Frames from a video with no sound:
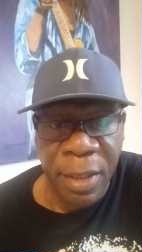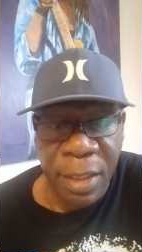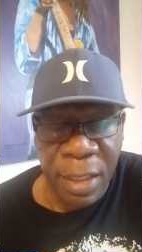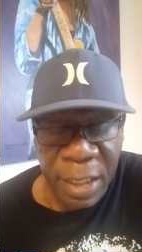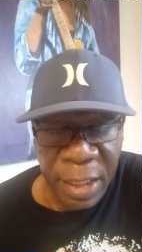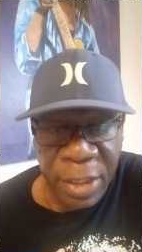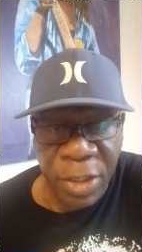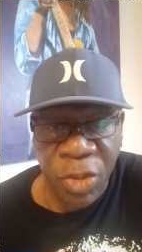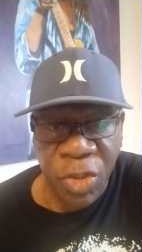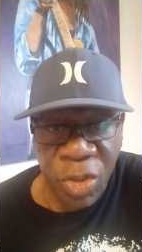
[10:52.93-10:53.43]

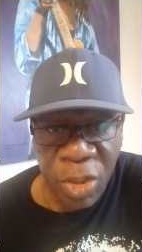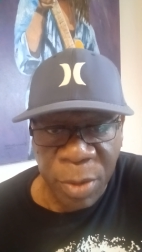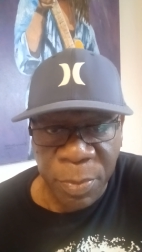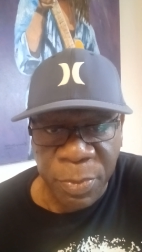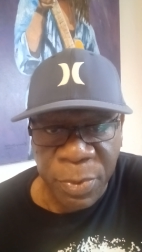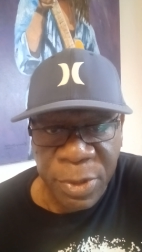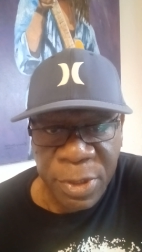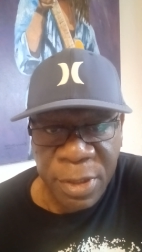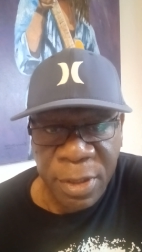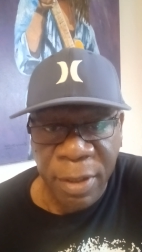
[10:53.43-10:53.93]
Let the
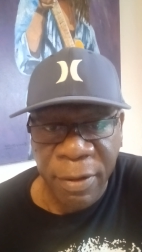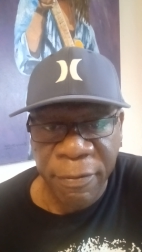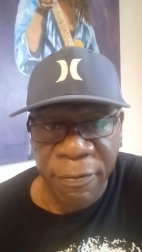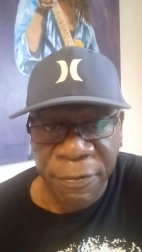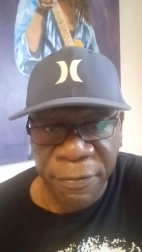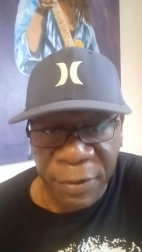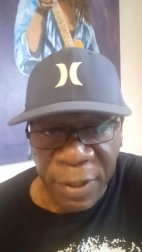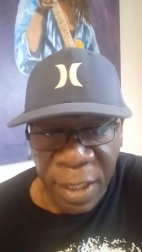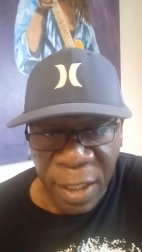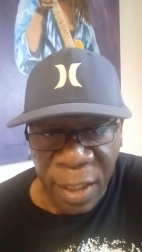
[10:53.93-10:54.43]
chips
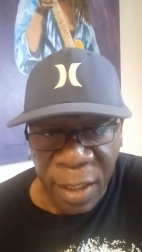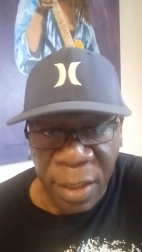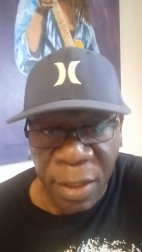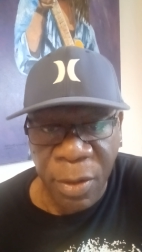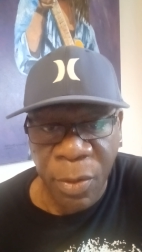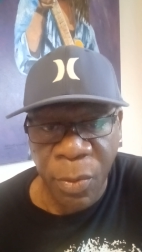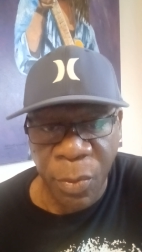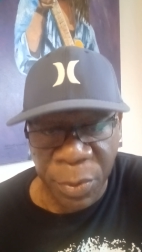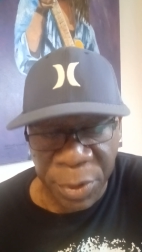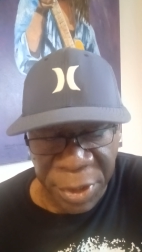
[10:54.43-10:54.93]
fall
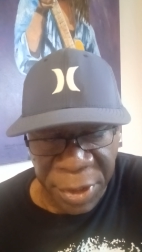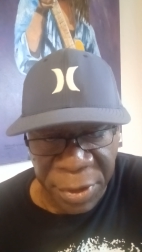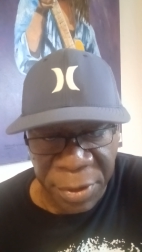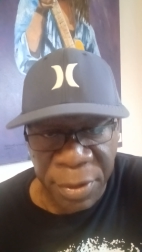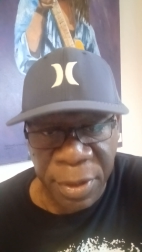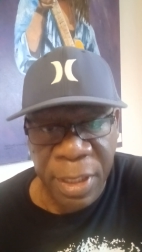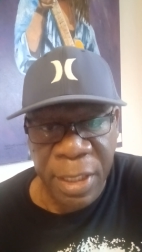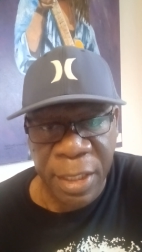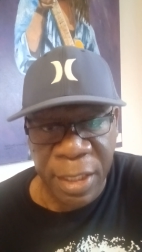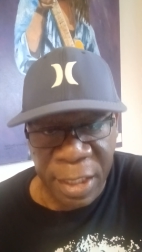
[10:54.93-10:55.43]

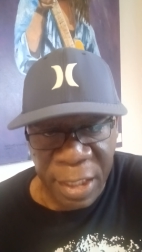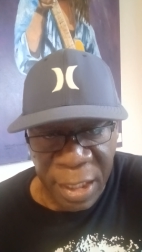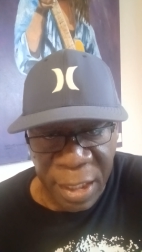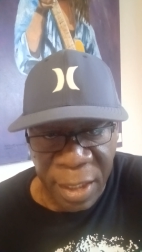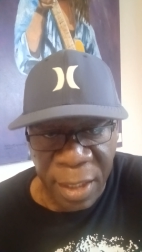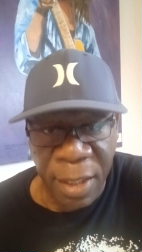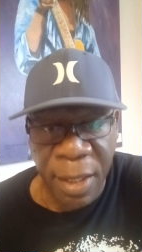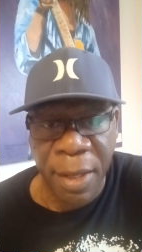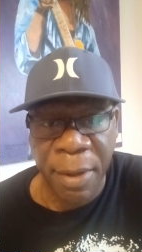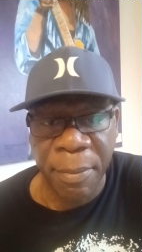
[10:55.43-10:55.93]
where
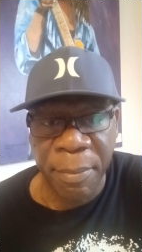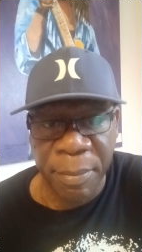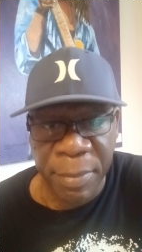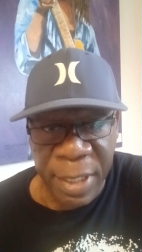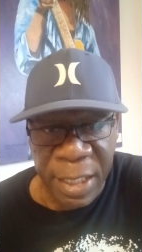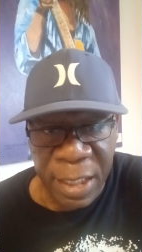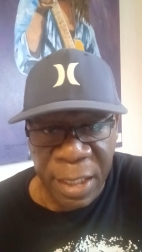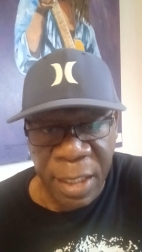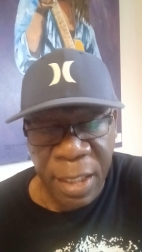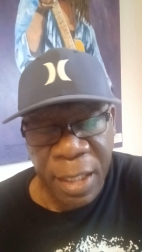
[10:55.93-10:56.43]
they
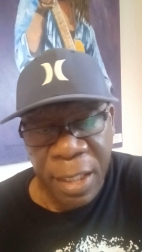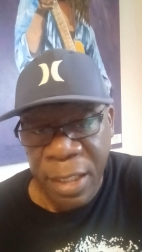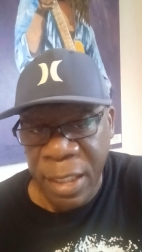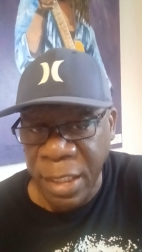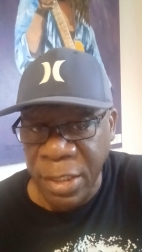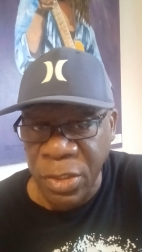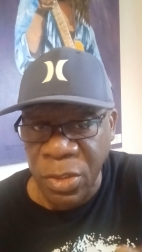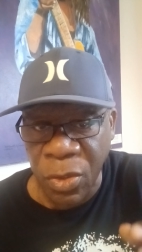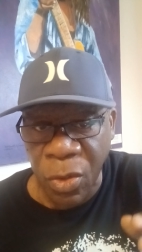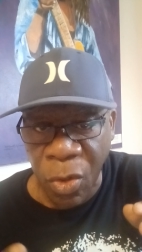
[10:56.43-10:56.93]
may.
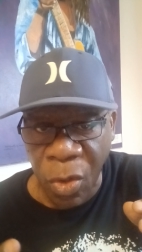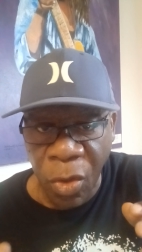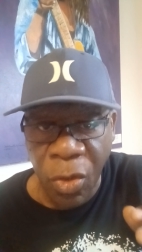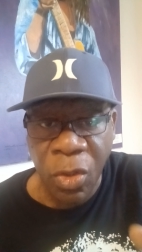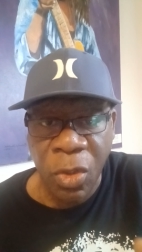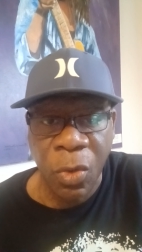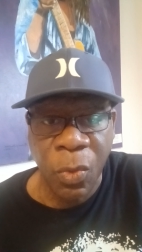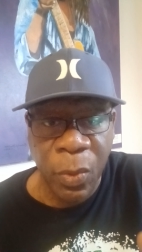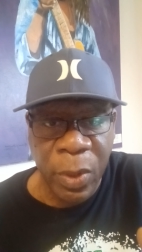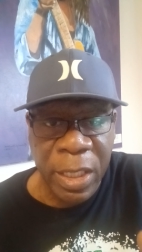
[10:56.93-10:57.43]
That's the
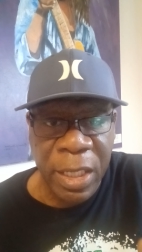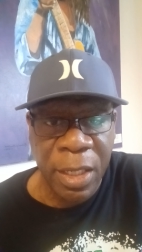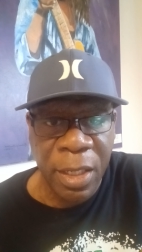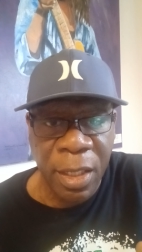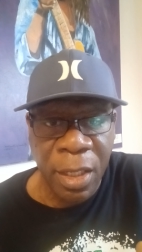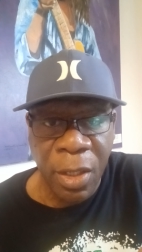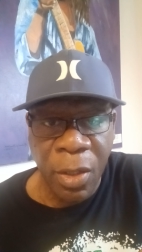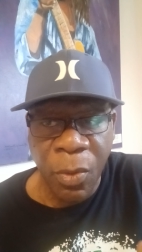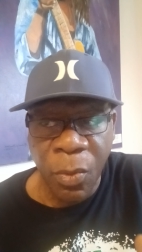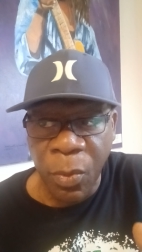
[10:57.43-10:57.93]
only
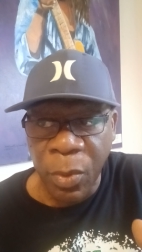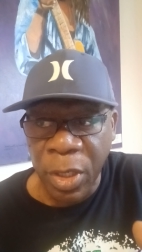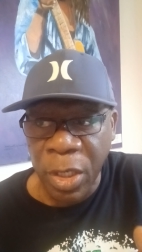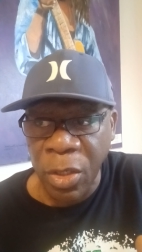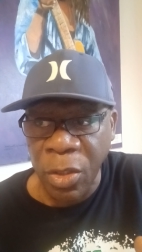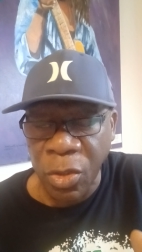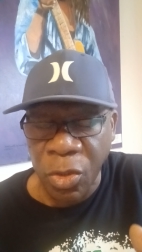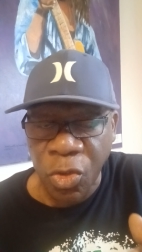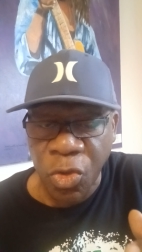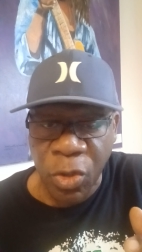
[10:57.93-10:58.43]
way we're
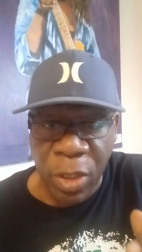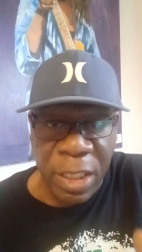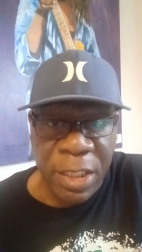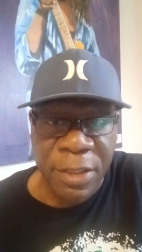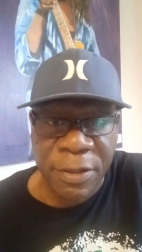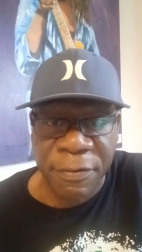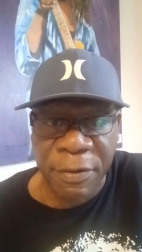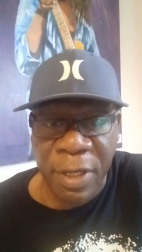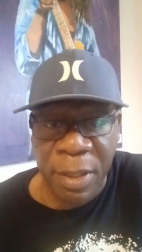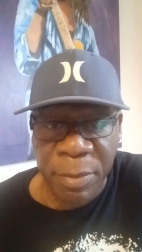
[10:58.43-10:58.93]
going to
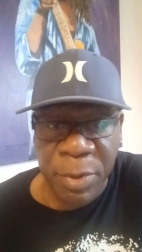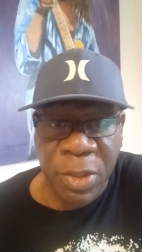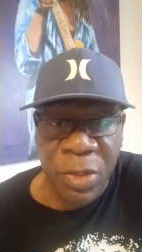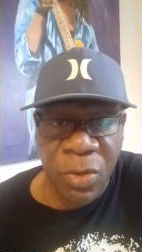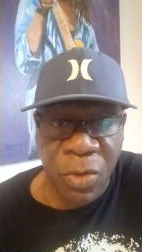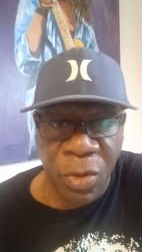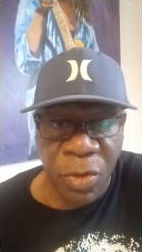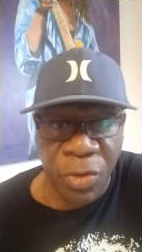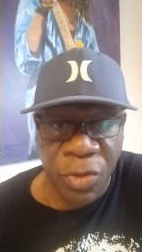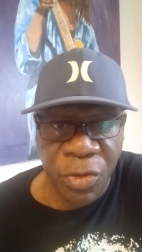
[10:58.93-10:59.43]
transform this
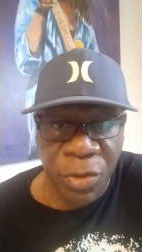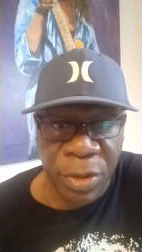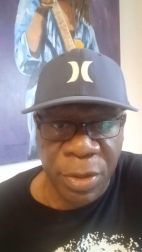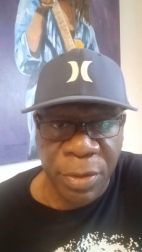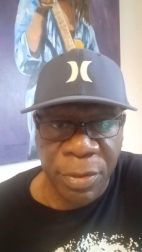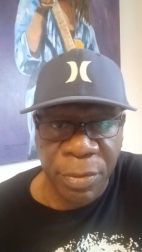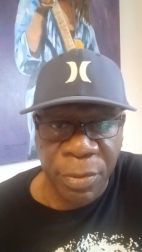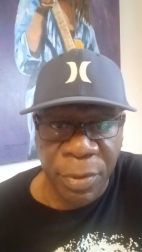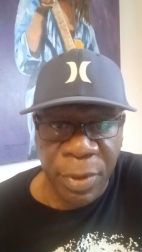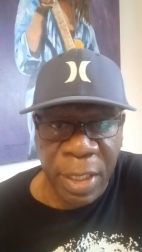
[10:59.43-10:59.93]
country,
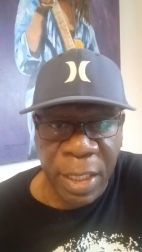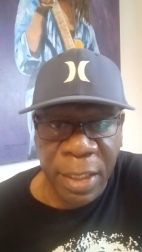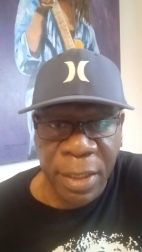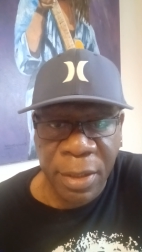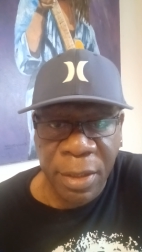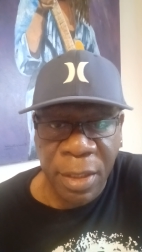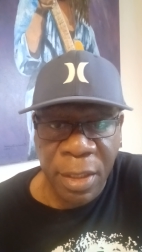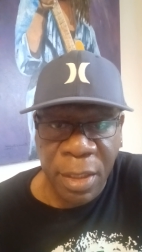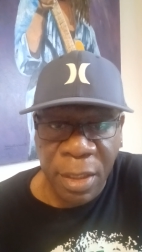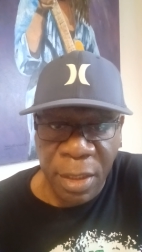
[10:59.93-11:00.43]
right?
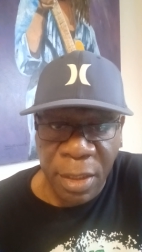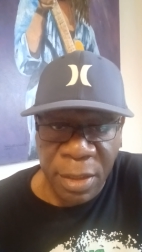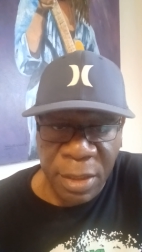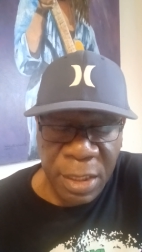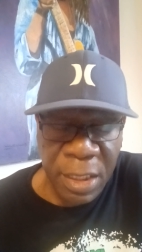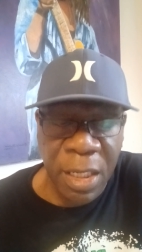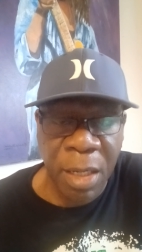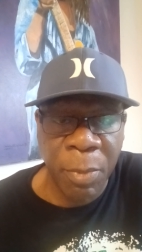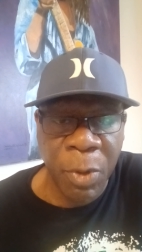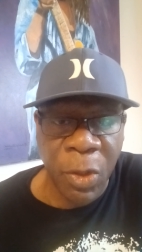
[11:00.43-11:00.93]

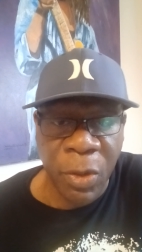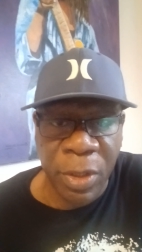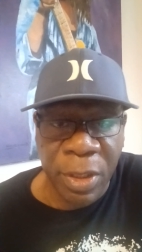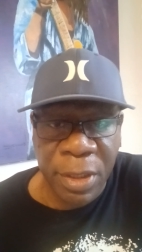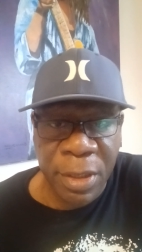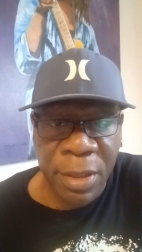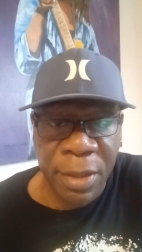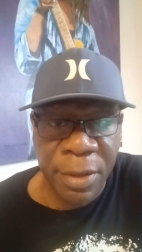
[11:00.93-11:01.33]
Think about it.